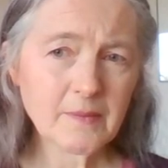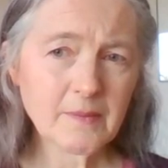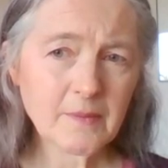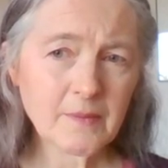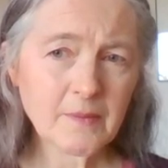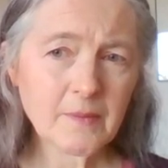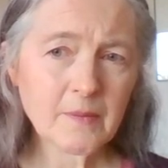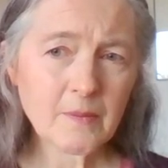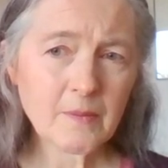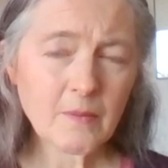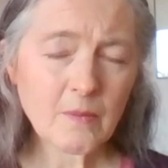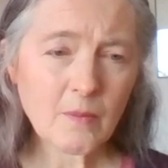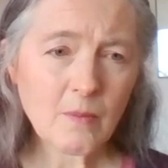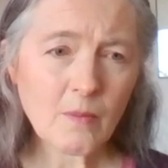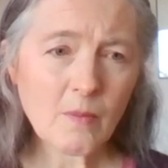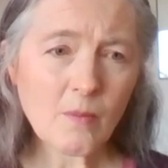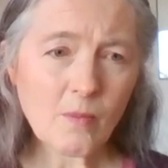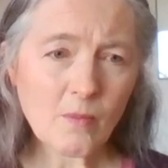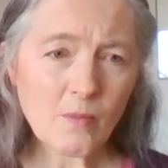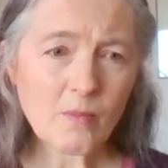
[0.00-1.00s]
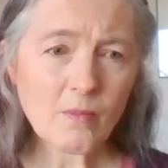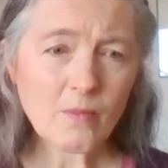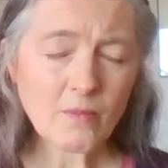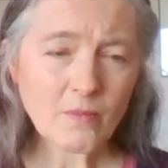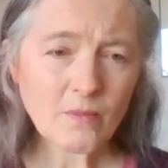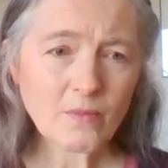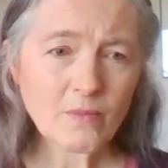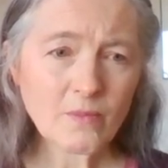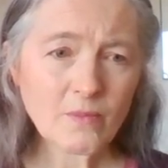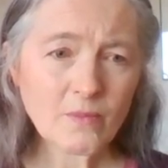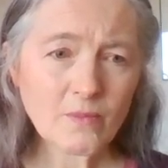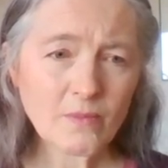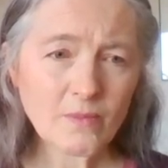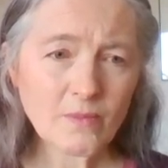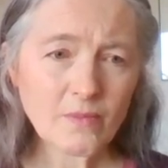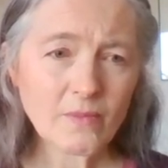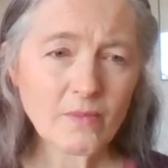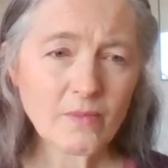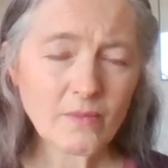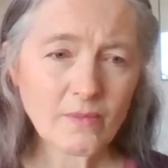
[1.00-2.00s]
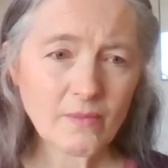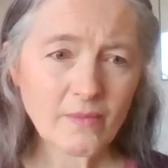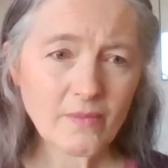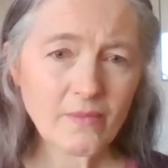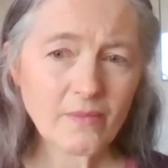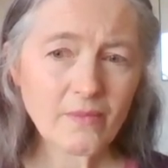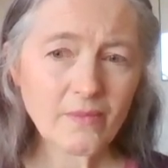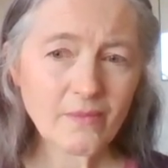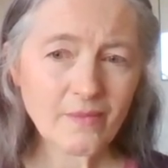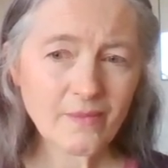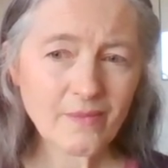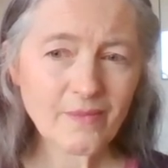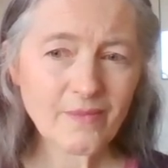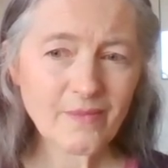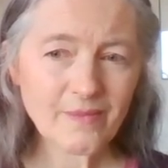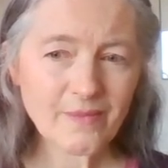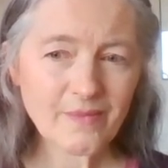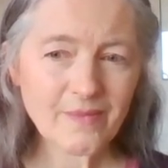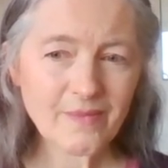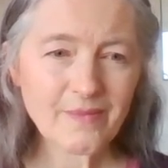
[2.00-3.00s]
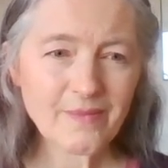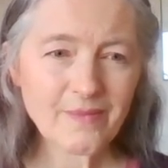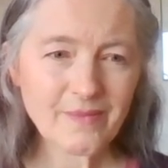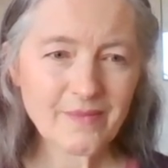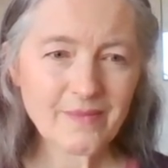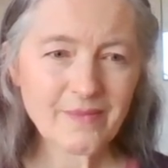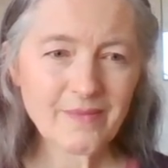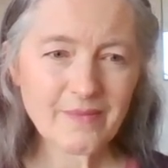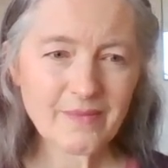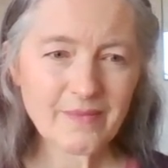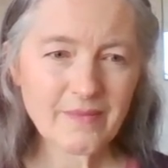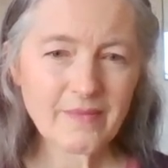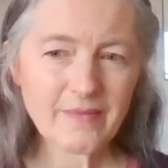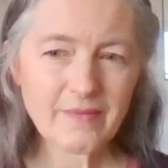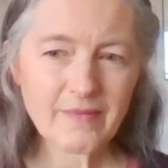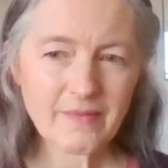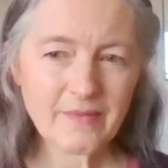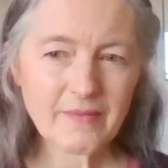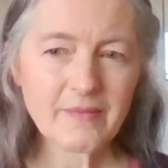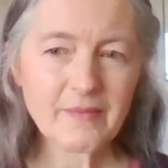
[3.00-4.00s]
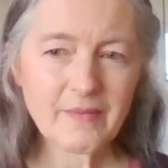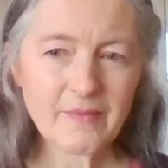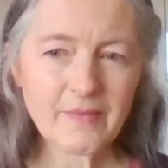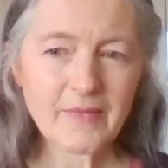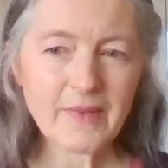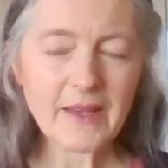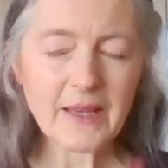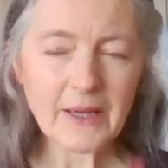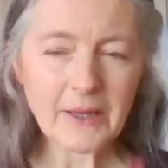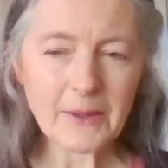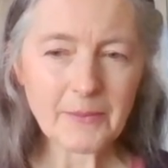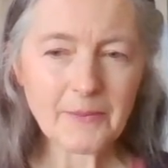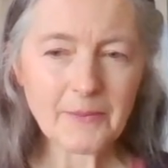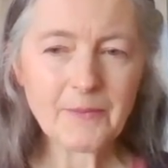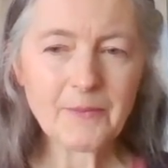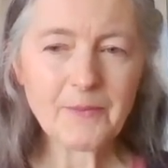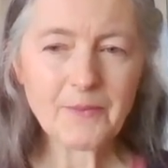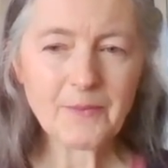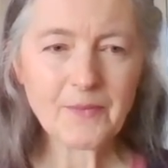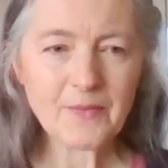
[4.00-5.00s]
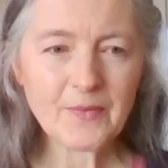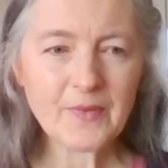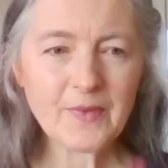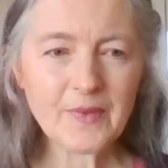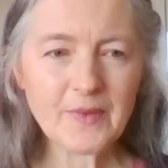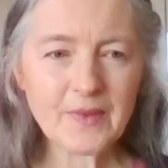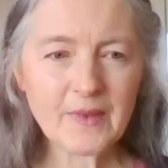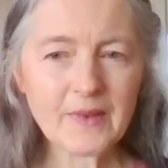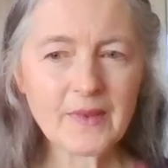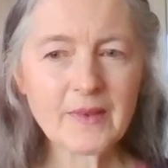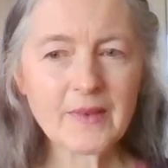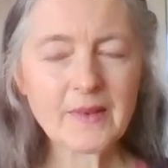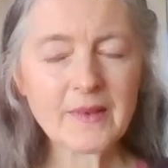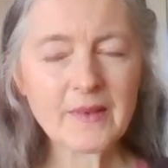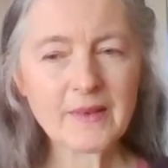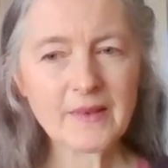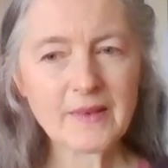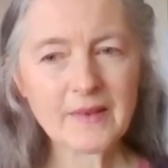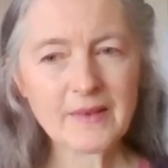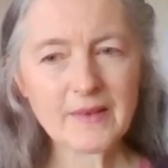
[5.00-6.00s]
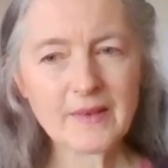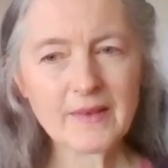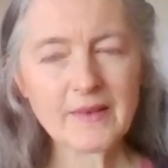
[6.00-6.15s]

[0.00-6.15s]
(not speaking)